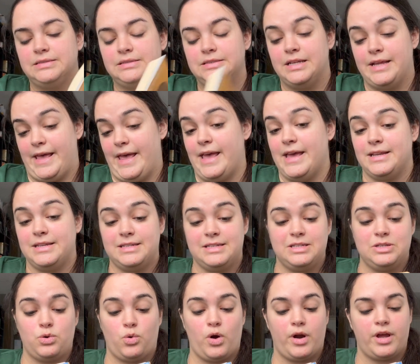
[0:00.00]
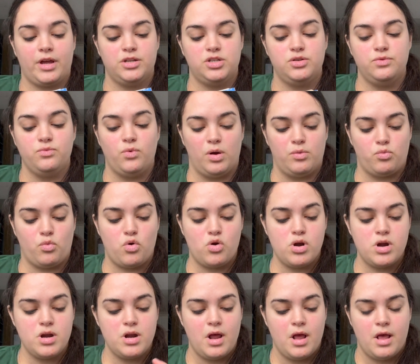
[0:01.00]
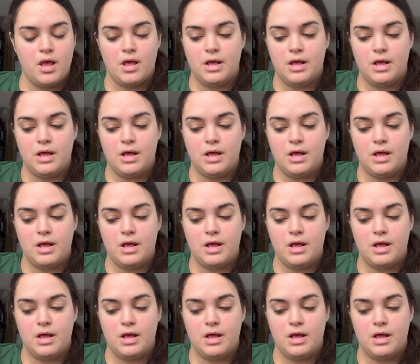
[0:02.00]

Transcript: it. Or I could do one more.